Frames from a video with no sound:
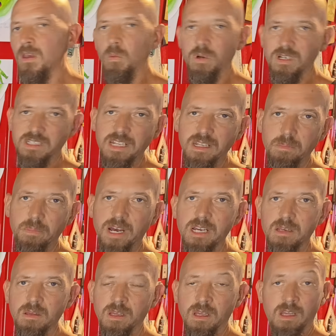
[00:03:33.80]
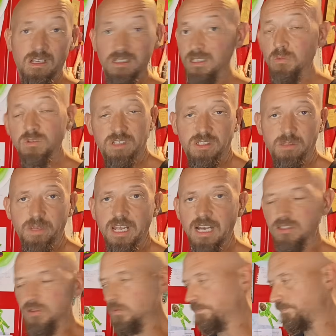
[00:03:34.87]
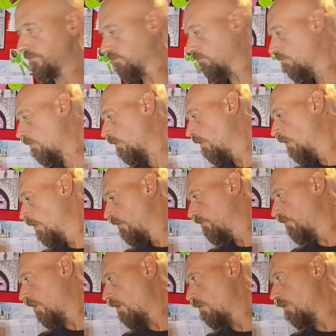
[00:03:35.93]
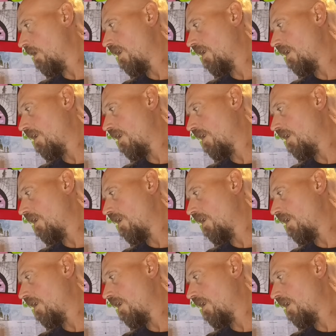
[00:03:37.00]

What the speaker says: want to send it back, because it was such a big hassle. So